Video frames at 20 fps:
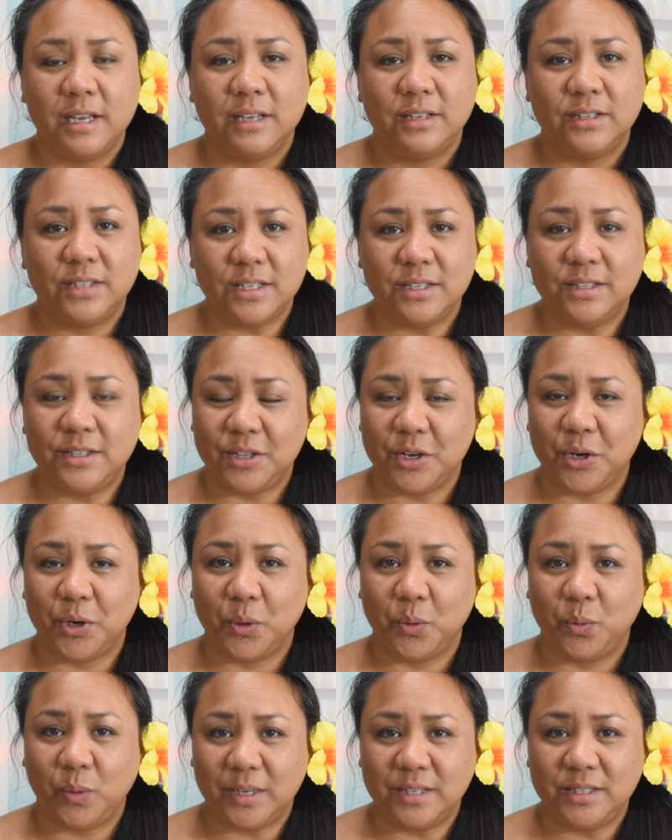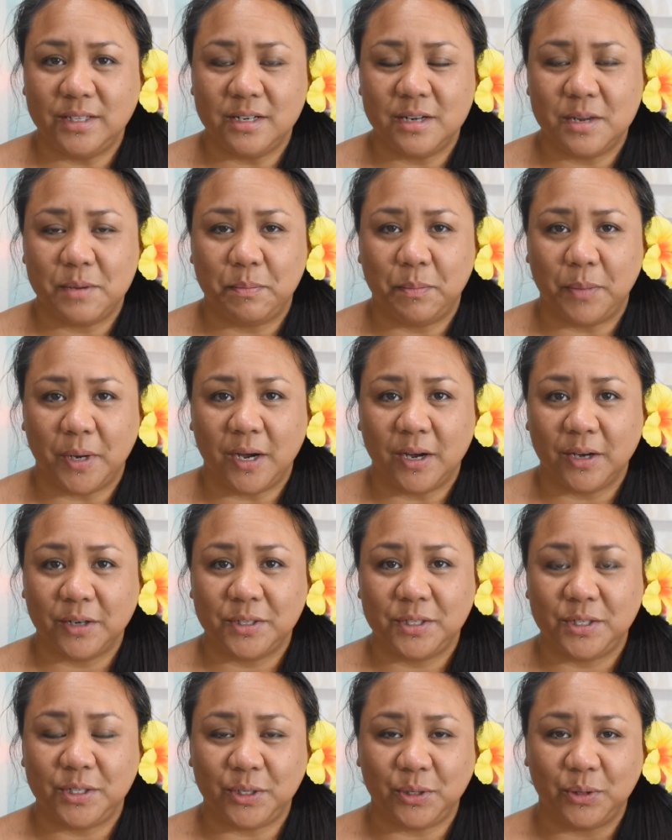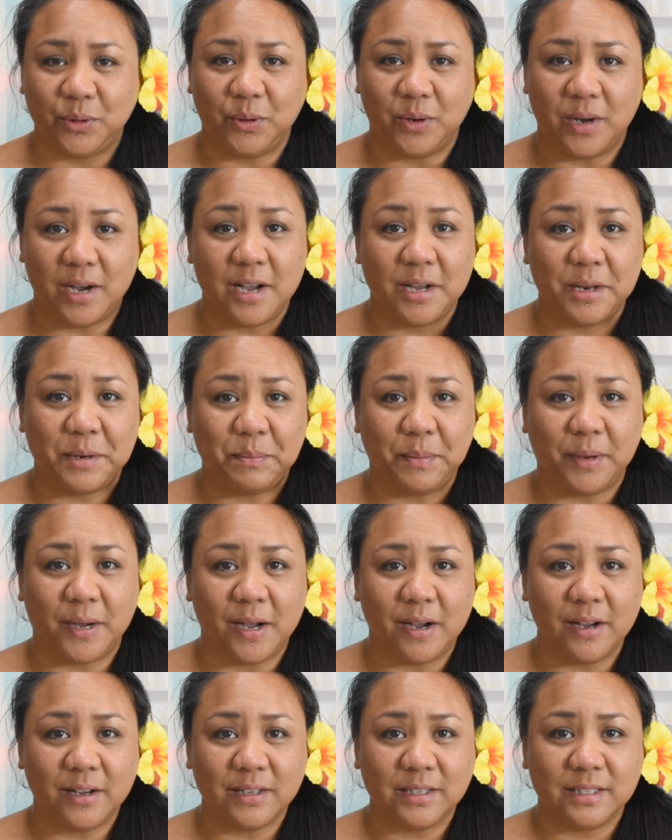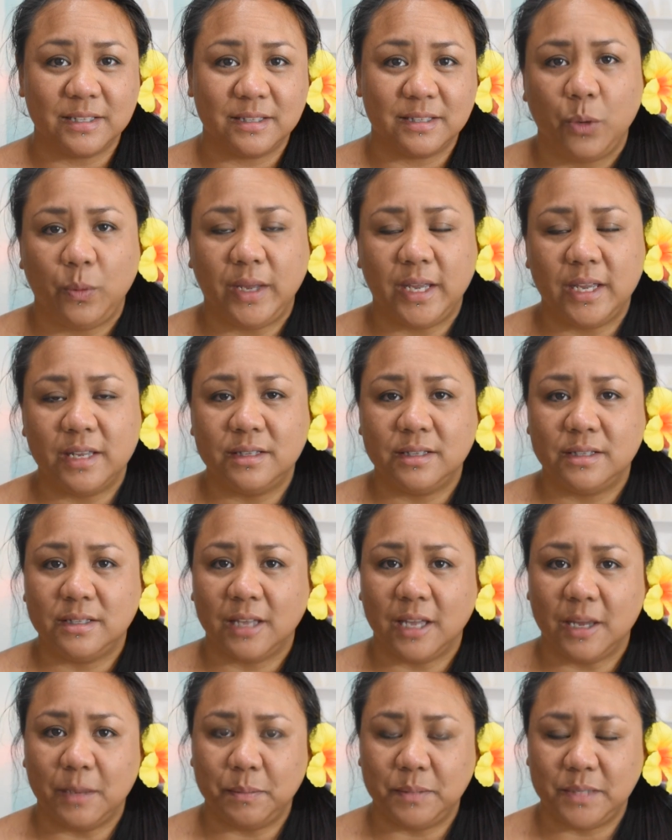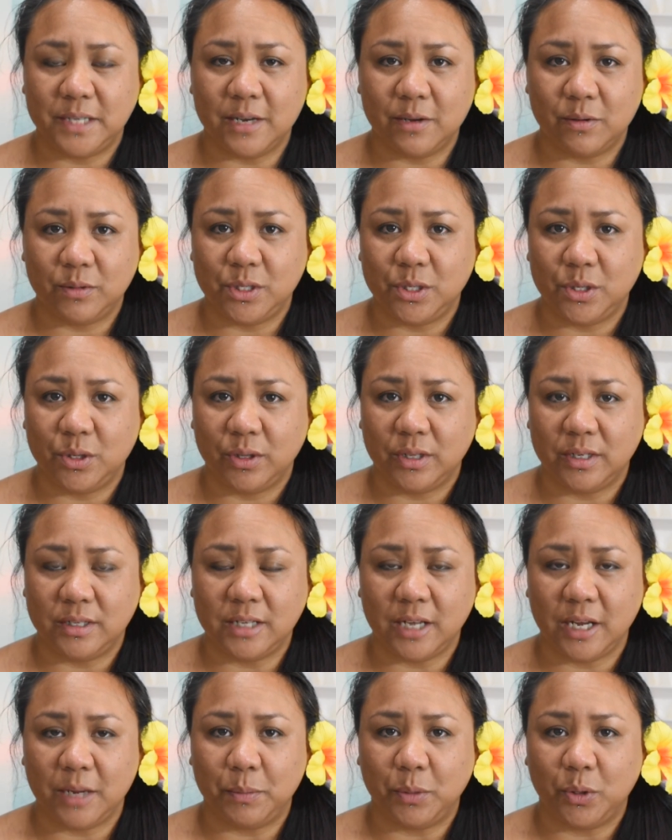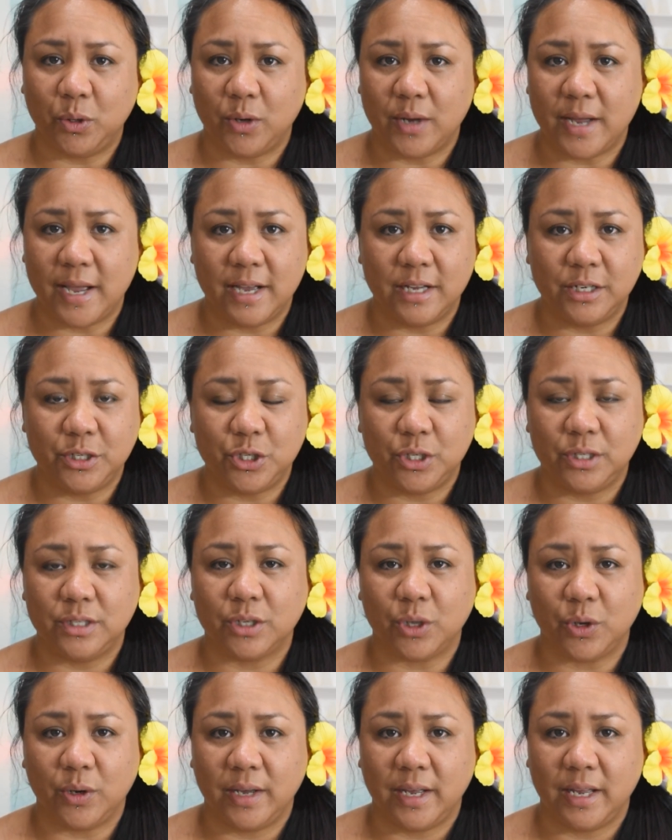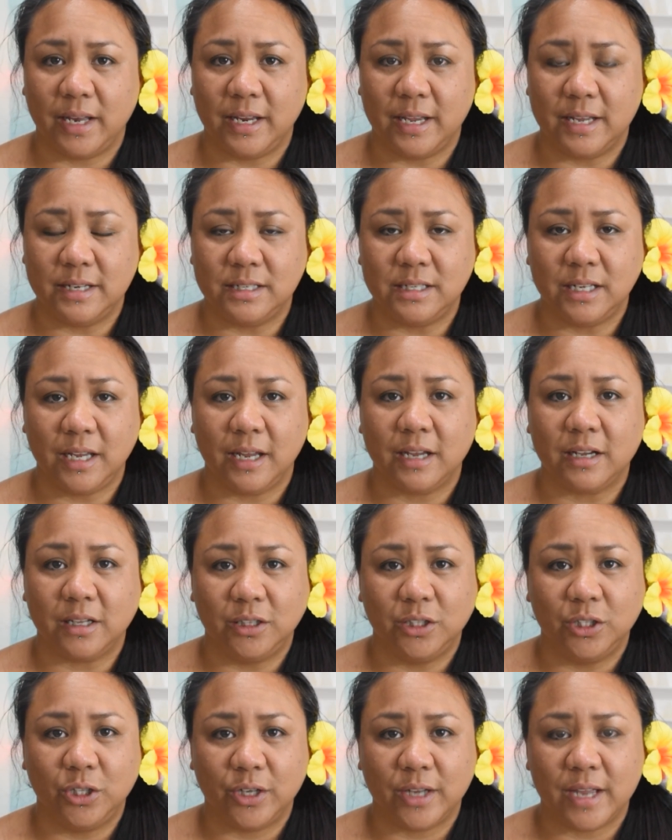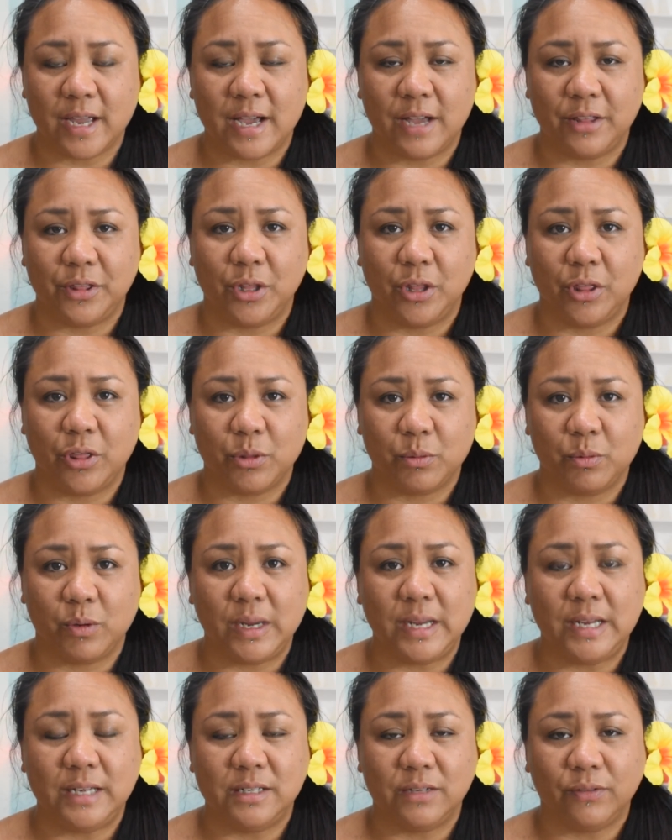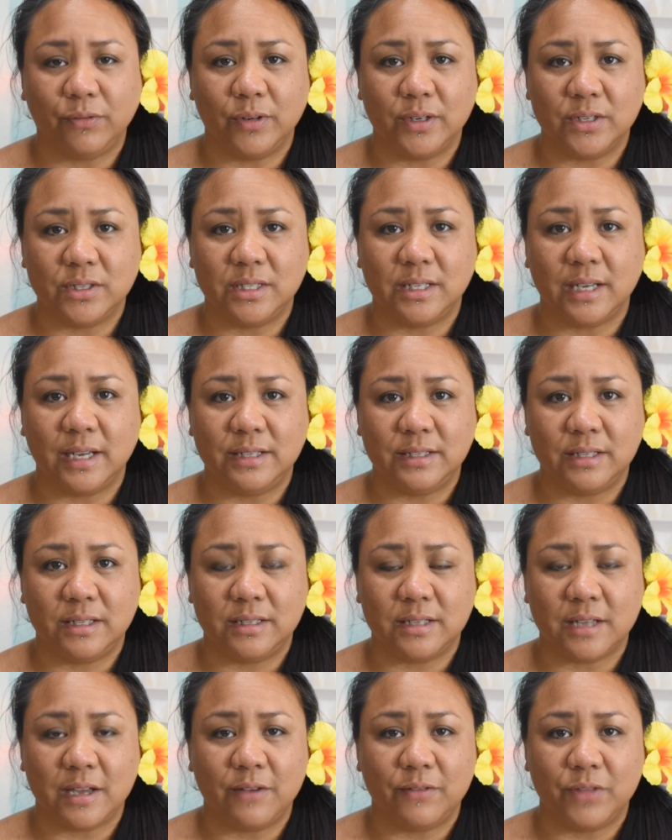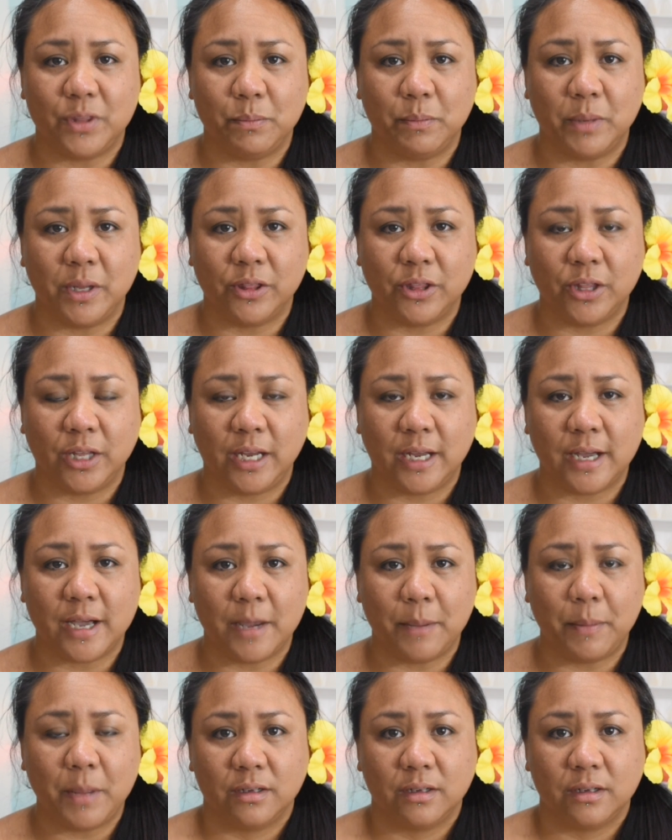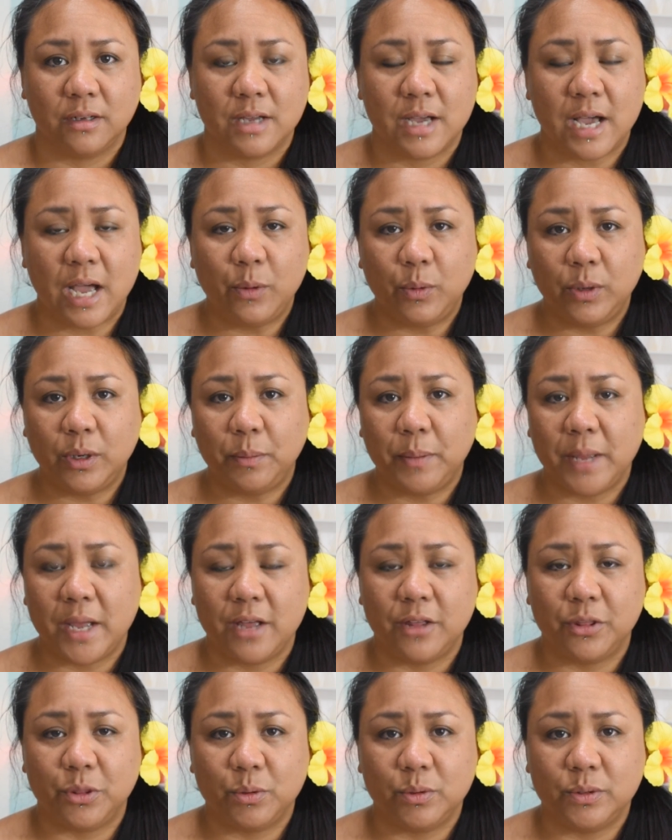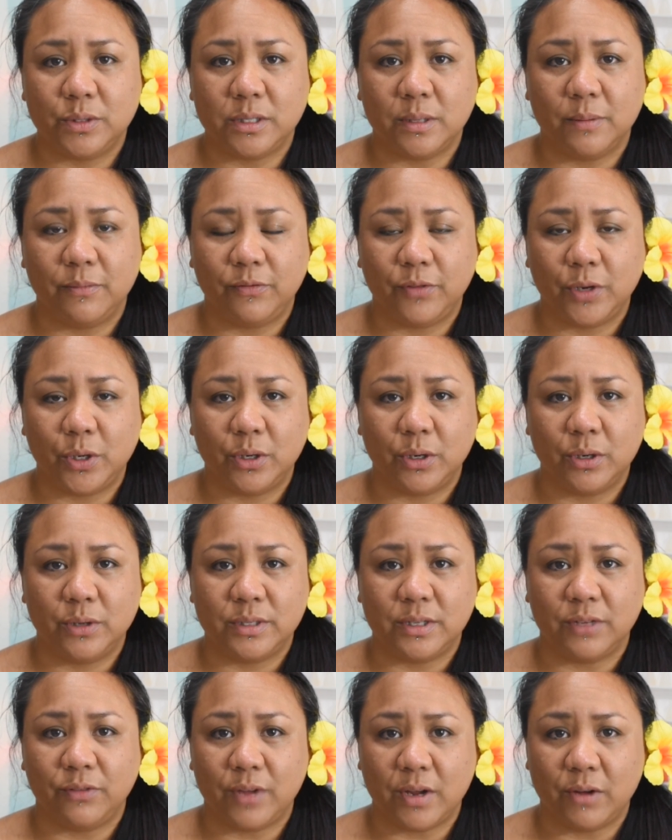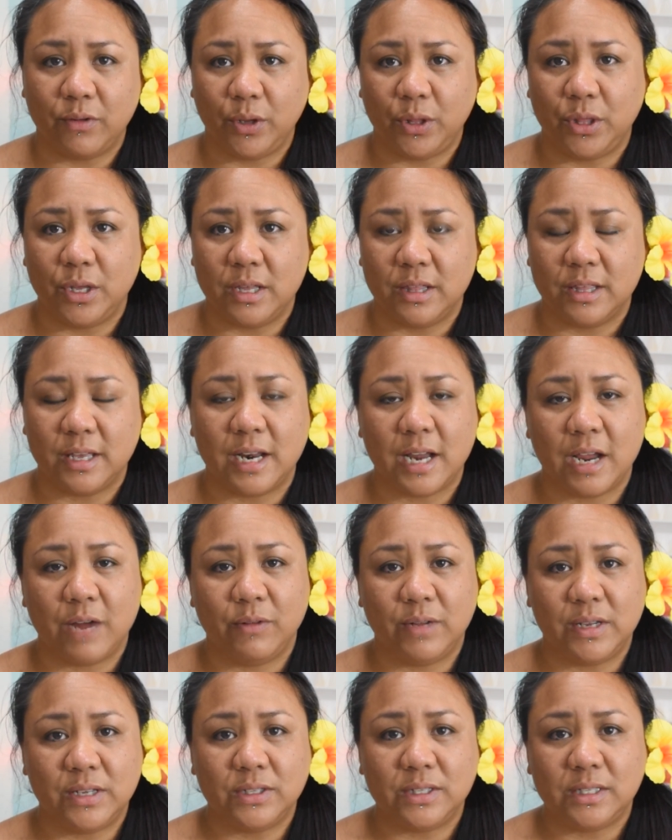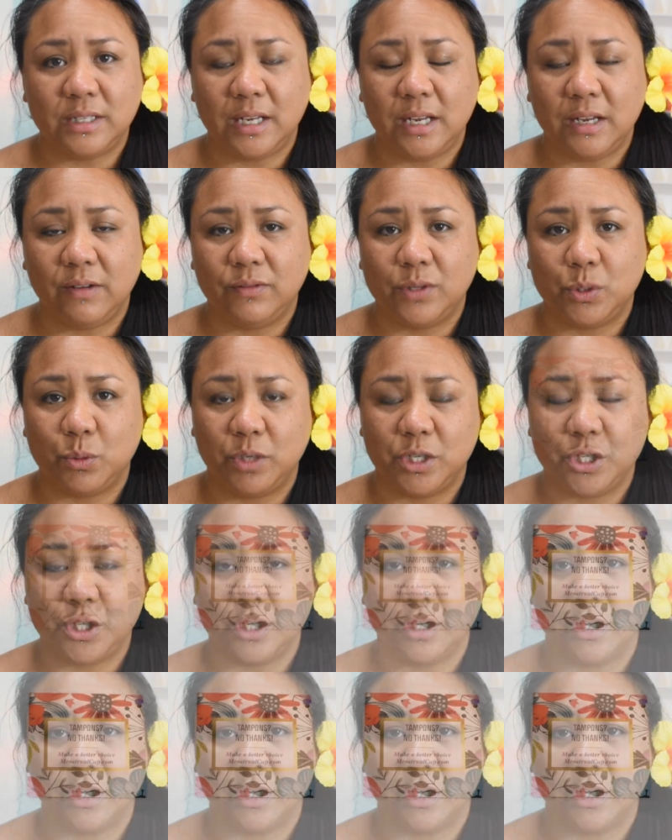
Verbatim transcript: Since there wasn't a box to unbox, we can skip down to the table and just go ahead and take a look at the 3 different sizes of the monthly cup. I will pan through some photos of everything that I received, which